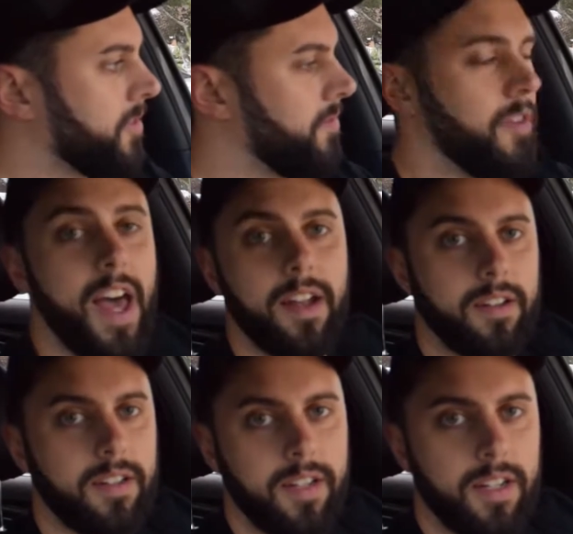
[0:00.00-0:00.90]
vent,
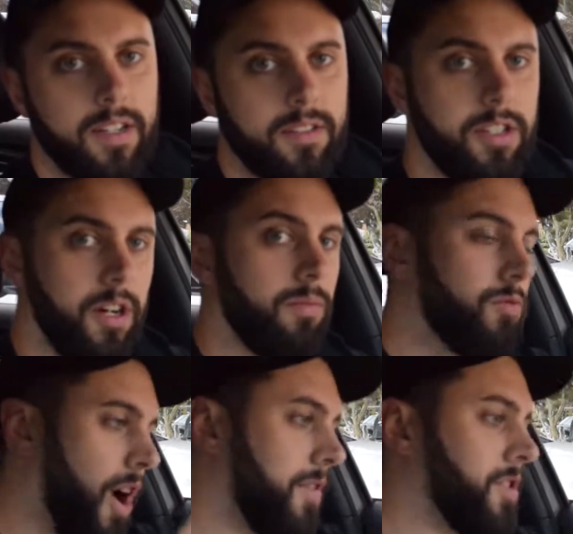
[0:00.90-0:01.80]
you know,
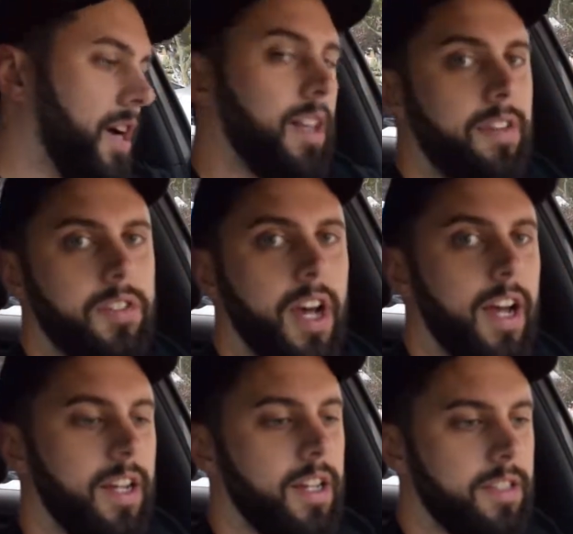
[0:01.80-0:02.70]
driver side, left
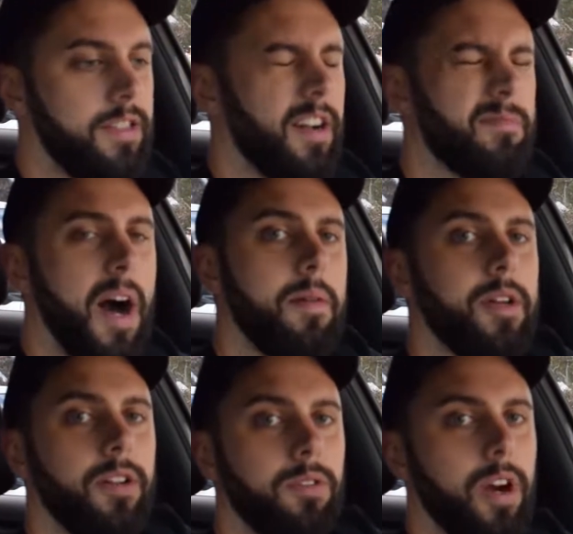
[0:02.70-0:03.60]
side, instead of mine
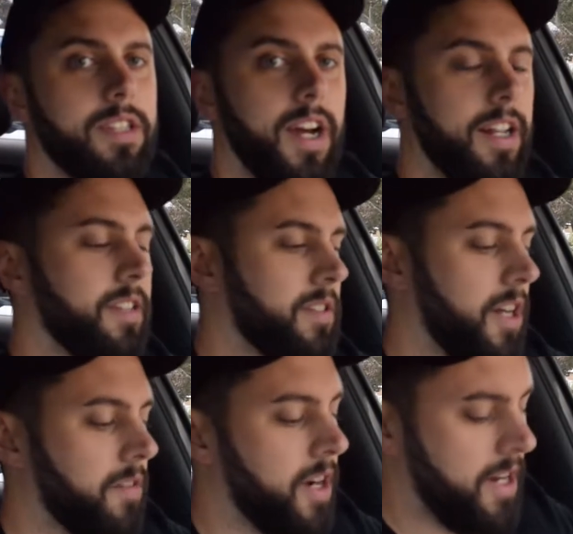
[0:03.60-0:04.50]
being on the right side in the
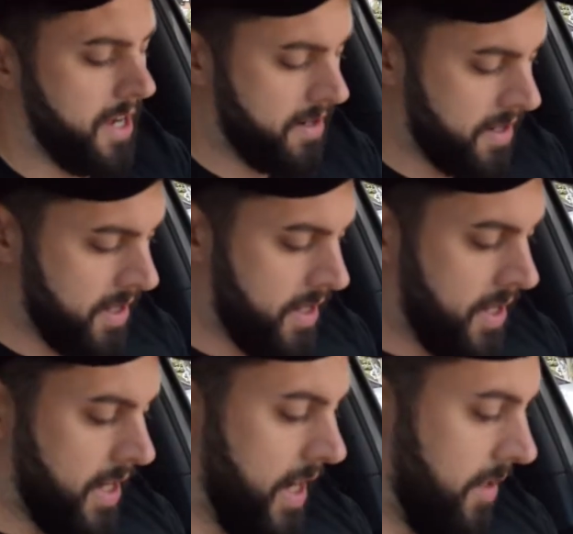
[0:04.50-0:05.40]
center right now.
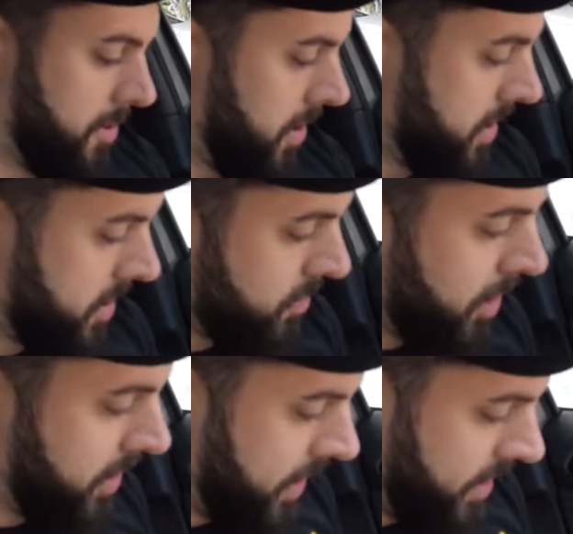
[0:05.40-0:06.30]
So this is
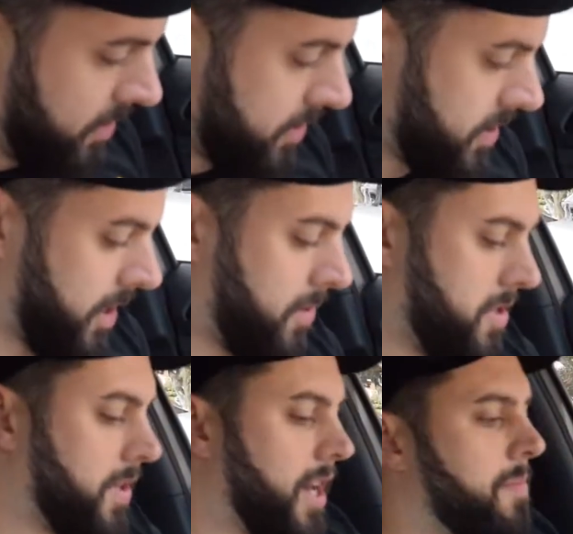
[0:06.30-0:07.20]
what it looks like
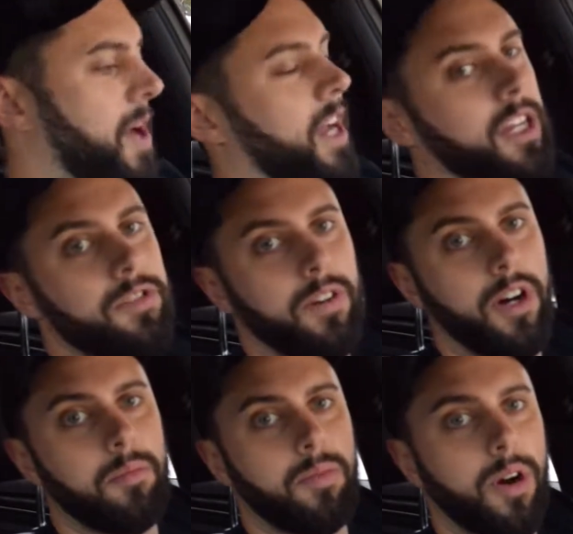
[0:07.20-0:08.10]
when you get a package
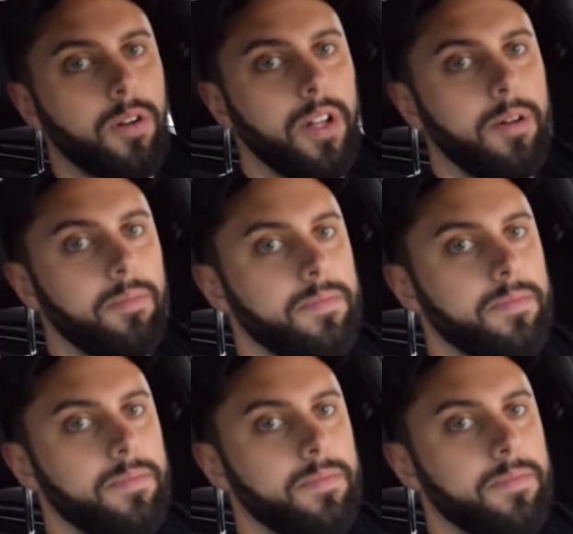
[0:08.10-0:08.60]
from ProClip.